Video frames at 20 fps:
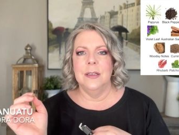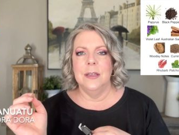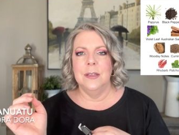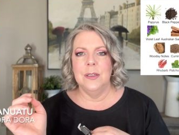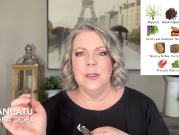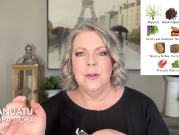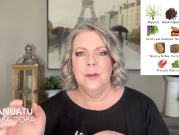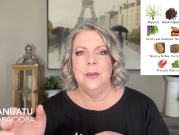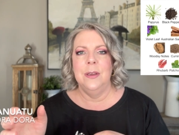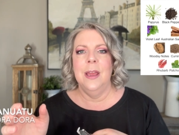
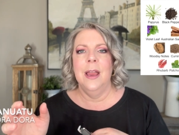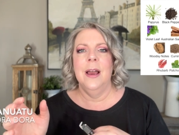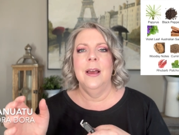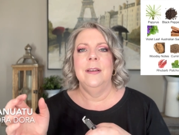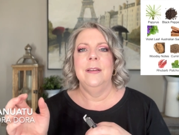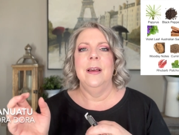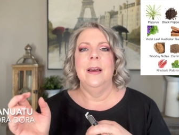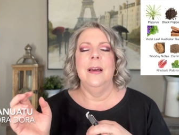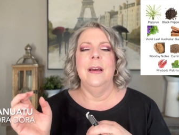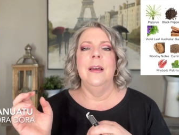
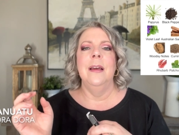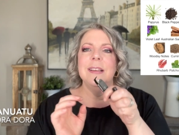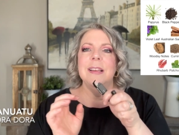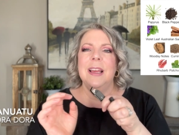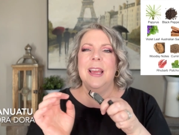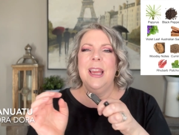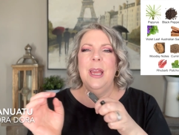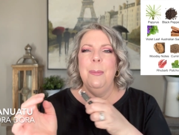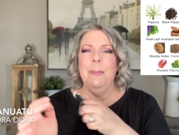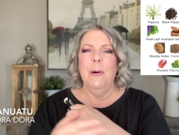Sunyata,
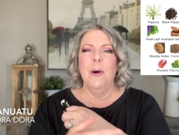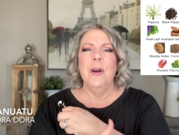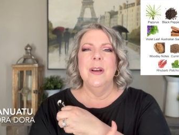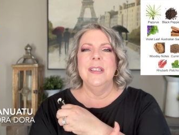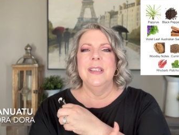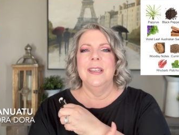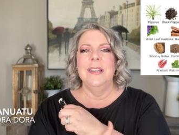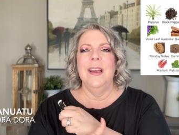he put